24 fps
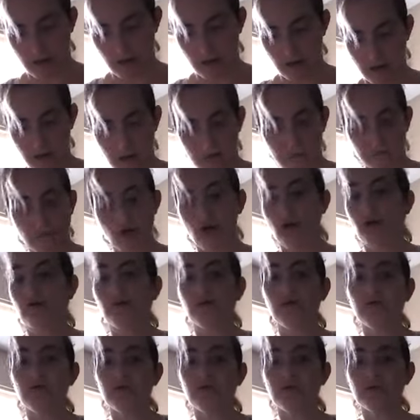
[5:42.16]
um, the
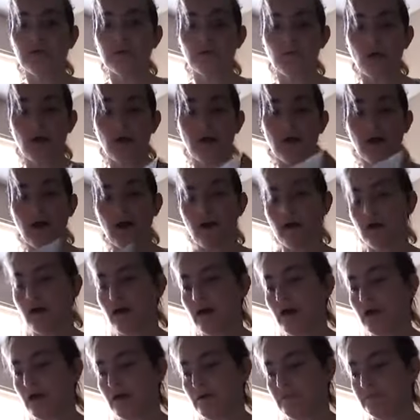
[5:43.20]
only reason why
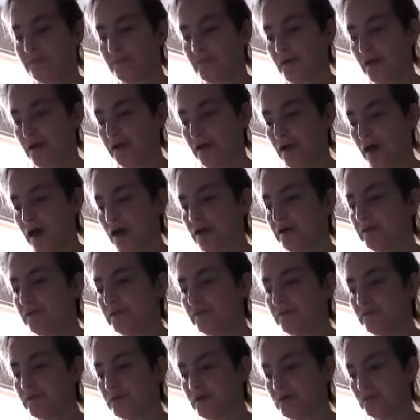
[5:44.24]
I, um, I got
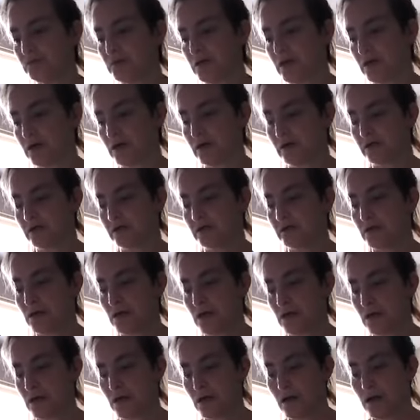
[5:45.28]
it was because
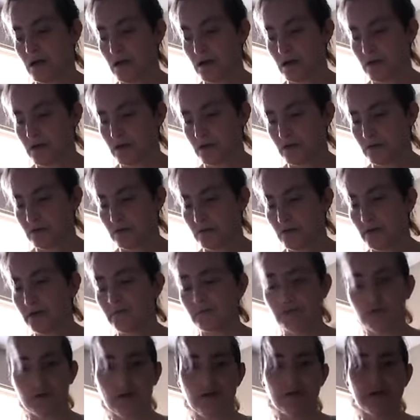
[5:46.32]
it
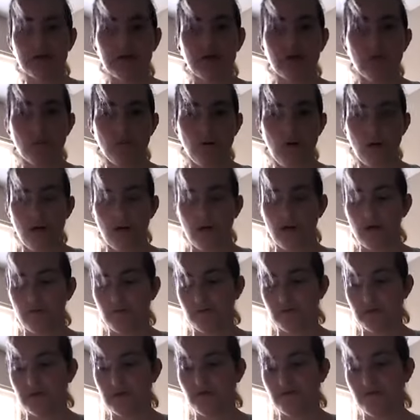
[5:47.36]
was 18 bucks. It
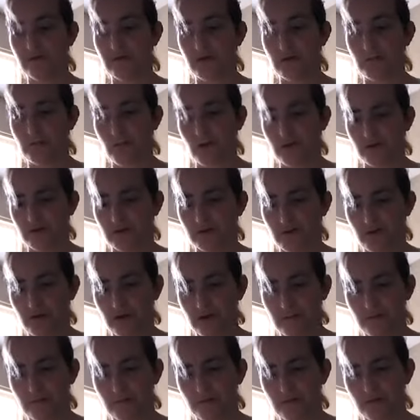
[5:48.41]
was 17 bucks, sorry,
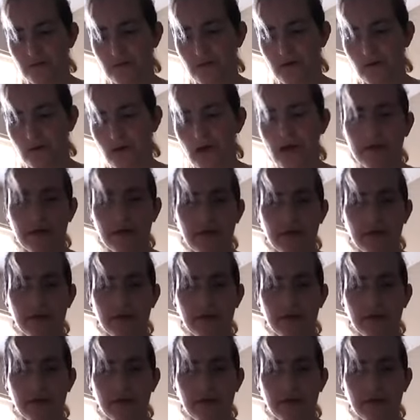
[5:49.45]
and